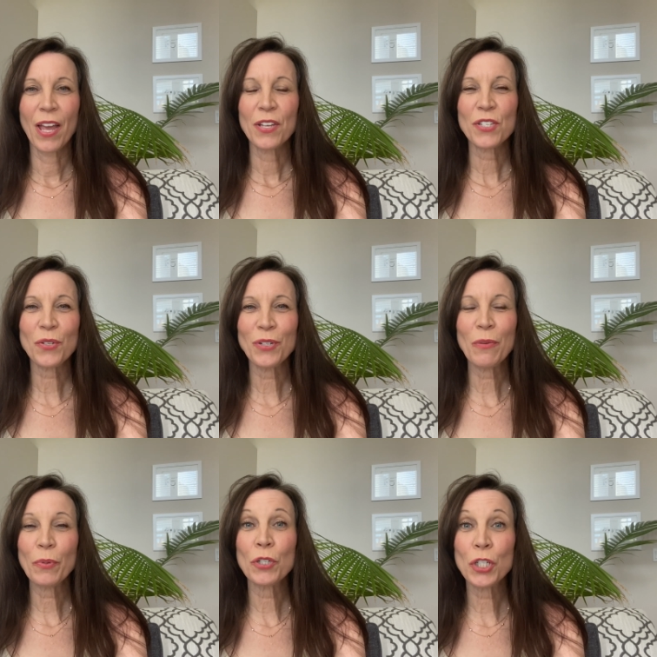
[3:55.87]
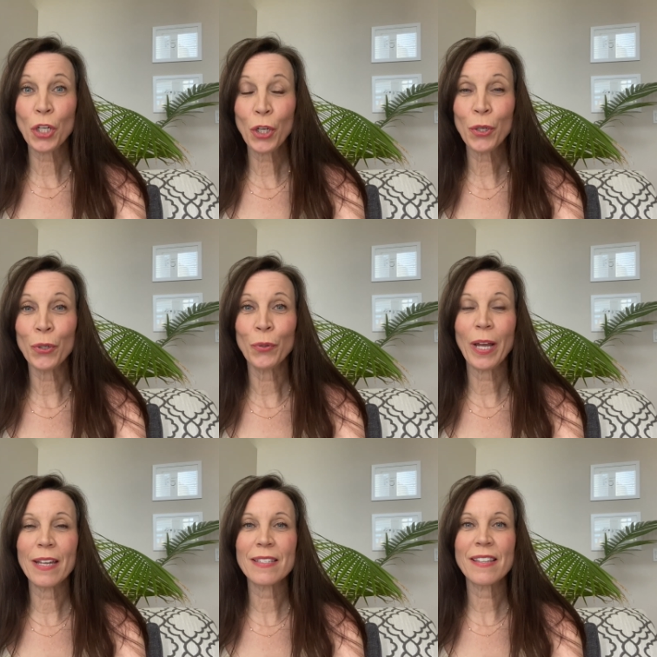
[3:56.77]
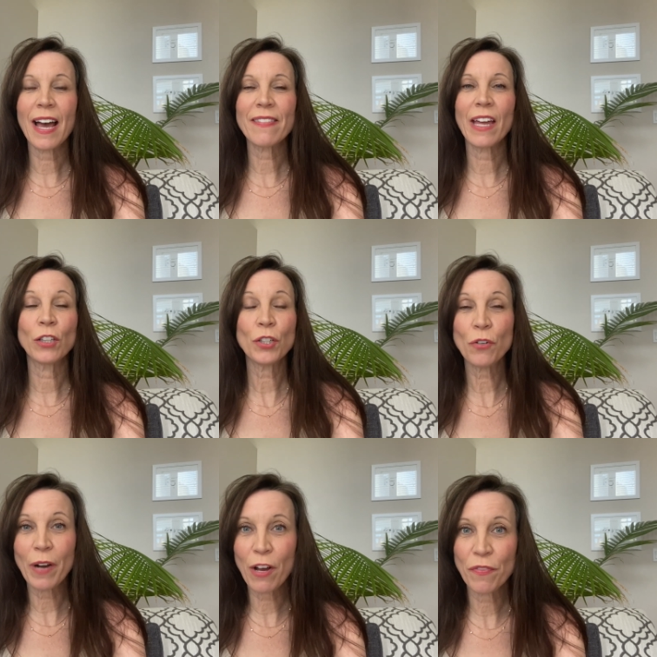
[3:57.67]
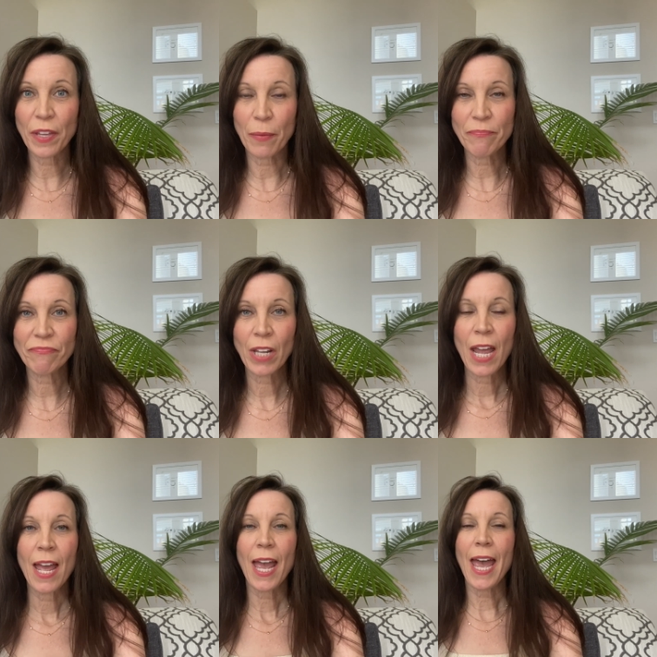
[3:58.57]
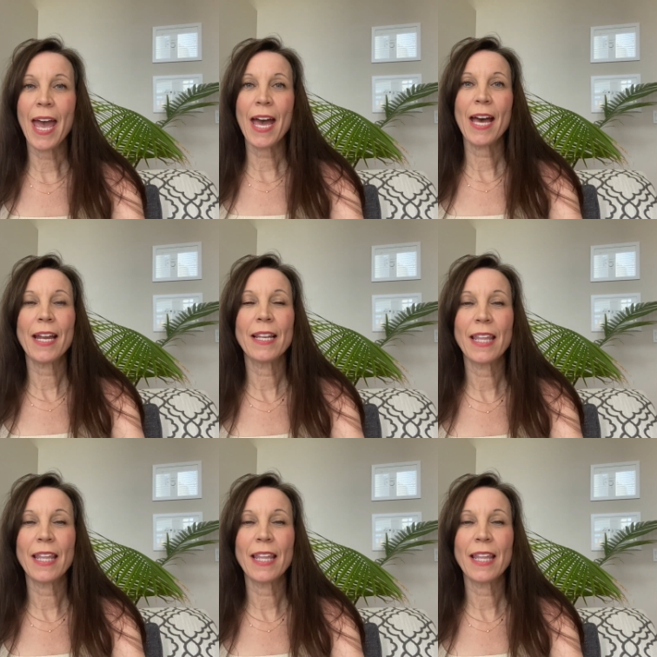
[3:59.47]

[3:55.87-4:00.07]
So, number two is that they look around them and